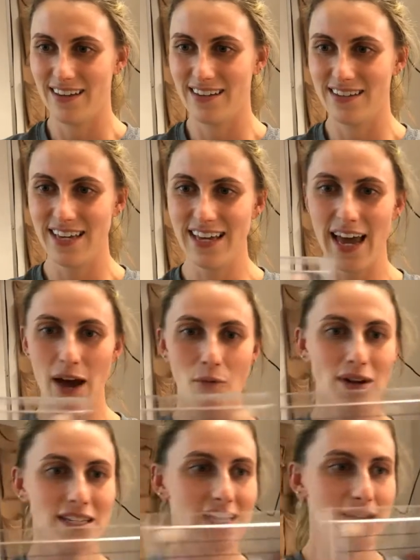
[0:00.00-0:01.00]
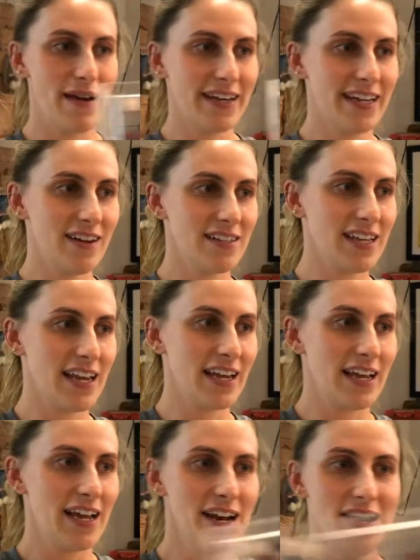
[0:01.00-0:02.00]
See, it wants to stay back here. It's like,
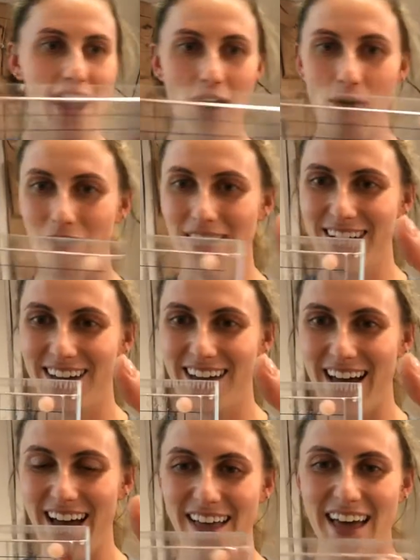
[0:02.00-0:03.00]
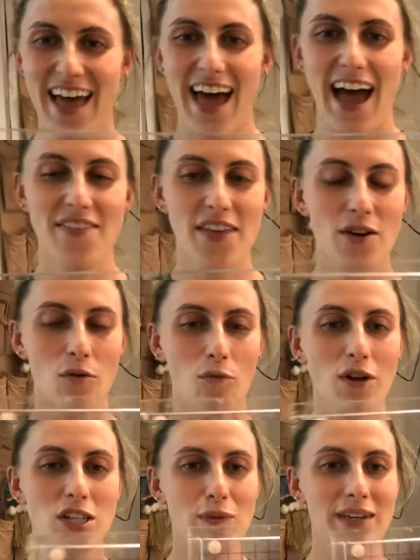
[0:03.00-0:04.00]
no. And then
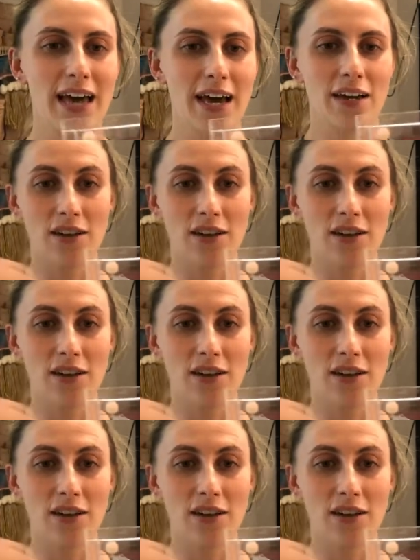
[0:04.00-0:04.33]
once we get